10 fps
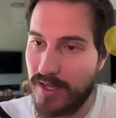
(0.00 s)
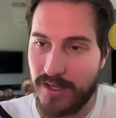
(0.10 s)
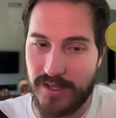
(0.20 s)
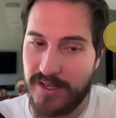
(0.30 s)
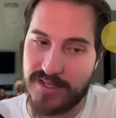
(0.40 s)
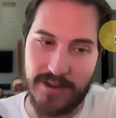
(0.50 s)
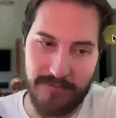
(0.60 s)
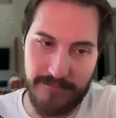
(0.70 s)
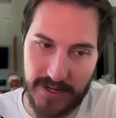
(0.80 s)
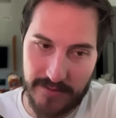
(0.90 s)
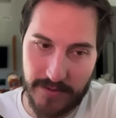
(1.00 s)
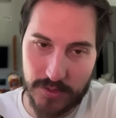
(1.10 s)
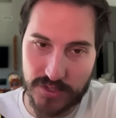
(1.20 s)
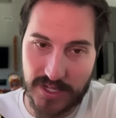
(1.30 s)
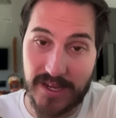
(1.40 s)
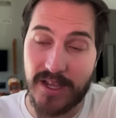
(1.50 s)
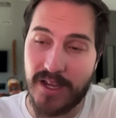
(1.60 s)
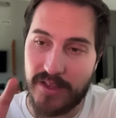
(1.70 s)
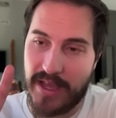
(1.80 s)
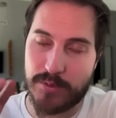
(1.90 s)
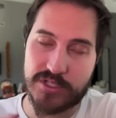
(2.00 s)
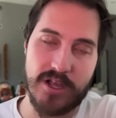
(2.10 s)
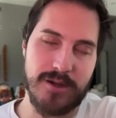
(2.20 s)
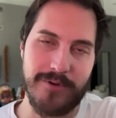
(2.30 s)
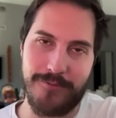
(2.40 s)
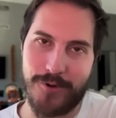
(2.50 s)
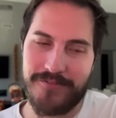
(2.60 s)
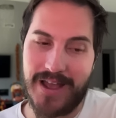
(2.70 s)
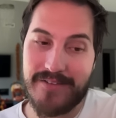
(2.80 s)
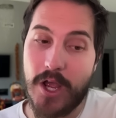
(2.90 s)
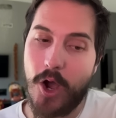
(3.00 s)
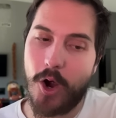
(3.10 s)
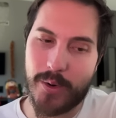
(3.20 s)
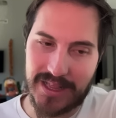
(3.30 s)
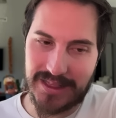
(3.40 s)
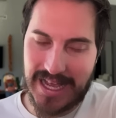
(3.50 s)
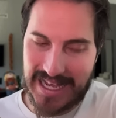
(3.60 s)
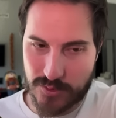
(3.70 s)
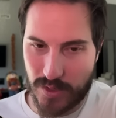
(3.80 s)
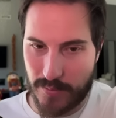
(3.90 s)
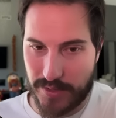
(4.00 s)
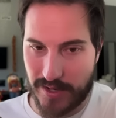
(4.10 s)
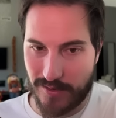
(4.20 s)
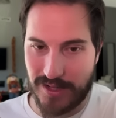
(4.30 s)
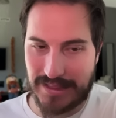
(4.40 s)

It's not even funny, folks, okay? That was stock number 4 or 5. Alright, last one up here.